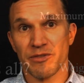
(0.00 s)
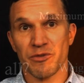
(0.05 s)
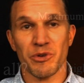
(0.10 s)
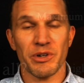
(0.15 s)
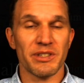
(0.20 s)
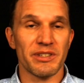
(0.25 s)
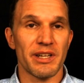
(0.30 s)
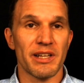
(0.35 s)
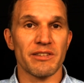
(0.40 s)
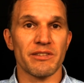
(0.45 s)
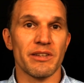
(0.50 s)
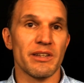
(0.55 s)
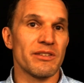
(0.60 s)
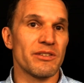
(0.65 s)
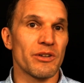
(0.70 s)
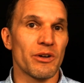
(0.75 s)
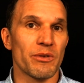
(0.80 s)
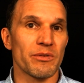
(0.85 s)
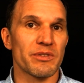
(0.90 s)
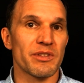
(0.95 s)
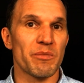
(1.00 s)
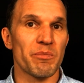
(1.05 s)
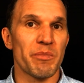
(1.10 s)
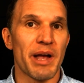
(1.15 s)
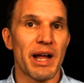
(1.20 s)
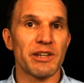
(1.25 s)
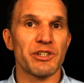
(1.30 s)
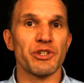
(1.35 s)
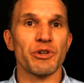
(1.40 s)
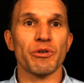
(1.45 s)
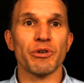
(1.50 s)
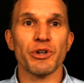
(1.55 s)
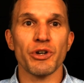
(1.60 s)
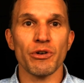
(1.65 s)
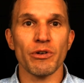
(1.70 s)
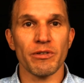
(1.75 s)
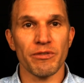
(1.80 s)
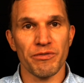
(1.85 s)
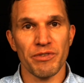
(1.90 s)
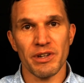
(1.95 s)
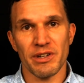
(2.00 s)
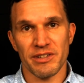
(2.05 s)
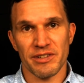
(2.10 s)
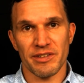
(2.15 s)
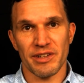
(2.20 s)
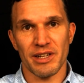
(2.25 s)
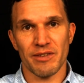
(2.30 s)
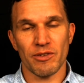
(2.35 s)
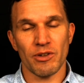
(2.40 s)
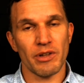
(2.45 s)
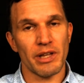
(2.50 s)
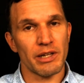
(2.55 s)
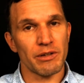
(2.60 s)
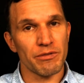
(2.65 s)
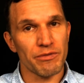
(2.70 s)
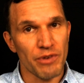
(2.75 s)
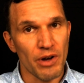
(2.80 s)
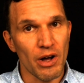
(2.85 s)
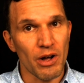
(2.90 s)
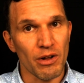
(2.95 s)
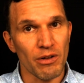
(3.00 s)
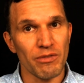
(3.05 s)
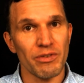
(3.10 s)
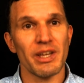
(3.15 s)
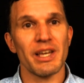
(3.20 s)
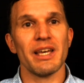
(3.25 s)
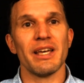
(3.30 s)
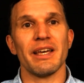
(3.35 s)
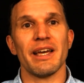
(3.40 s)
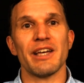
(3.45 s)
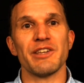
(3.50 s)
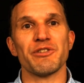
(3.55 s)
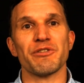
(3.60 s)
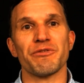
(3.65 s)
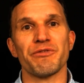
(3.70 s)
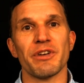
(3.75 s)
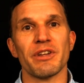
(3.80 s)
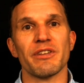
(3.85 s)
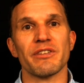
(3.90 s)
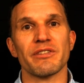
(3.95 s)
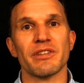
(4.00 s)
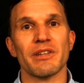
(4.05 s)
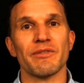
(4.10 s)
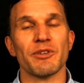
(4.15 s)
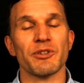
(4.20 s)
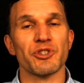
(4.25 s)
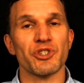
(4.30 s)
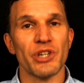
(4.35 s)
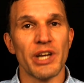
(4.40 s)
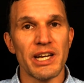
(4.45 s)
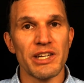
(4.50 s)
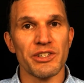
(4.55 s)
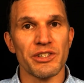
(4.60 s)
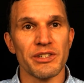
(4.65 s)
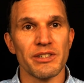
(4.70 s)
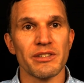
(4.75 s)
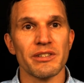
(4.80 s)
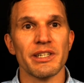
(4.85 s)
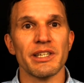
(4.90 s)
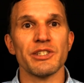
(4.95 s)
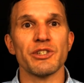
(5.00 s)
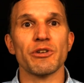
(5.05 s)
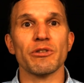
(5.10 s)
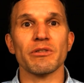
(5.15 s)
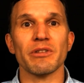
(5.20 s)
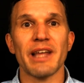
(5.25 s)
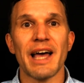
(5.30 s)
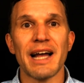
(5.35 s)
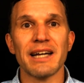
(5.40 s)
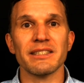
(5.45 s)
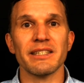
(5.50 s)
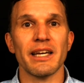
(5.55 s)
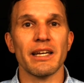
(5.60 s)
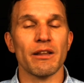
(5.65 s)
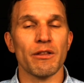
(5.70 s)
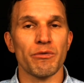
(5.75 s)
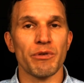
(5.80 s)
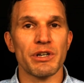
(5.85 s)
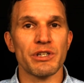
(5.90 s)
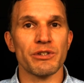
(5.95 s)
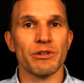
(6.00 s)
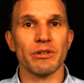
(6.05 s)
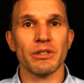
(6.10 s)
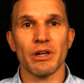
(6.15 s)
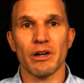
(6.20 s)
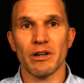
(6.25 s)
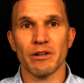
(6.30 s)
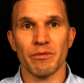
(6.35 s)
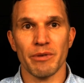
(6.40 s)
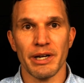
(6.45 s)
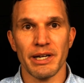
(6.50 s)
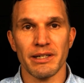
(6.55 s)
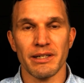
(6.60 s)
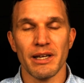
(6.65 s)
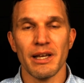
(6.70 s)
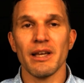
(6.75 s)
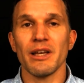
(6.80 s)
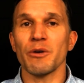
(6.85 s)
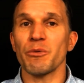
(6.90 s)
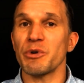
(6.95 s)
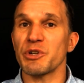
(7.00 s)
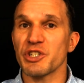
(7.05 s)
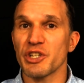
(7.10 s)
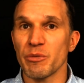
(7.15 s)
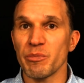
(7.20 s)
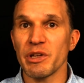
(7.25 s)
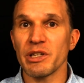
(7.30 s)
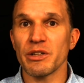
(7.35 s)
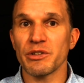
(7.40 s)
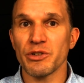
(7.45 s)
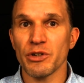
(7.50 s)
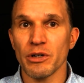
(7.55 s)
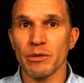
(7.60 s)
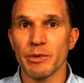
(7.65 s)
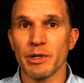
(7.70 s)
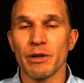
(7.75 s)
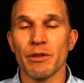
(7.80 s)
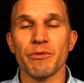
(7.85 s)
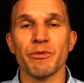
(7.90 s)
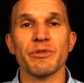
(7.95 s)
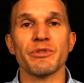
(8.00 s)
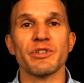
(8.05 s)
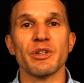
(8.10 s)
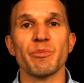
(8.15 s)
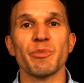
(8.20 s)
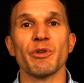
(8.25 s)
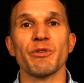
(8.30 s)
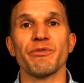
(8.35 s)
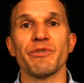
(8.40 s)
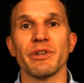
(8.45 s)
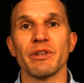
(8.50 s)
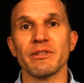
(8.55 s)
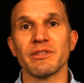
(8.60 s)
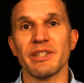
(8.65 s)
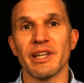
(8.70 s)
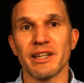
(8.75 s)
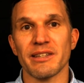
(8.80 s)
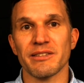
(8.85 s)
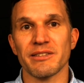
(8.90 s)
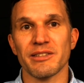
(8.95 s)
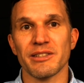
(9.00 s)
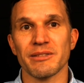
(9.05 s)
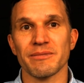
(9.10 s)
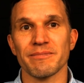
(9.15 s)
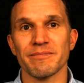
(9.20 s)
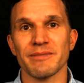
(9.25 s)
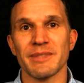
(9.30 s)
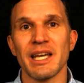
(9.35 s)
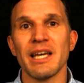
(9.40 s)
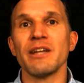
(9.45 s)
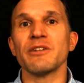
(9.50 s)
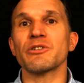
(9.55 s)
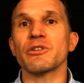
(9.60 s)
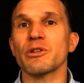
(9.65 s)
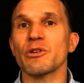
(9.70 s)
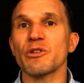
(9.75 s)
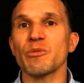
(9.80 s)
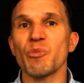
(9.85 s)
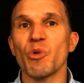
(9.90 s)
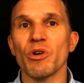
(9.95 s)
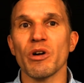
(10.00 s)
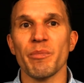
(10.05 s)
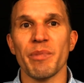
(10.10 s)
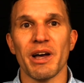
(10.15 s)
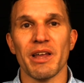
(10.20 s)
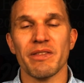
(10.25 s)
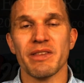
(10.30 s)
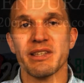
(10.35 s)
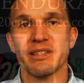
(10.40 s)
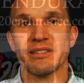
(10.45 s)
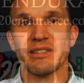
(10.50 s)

for intensity zones that match your current fitness level and evolve as your fitness level changes is your lactate threshold heart rate, which can be determined through simple field tests. To learn more about these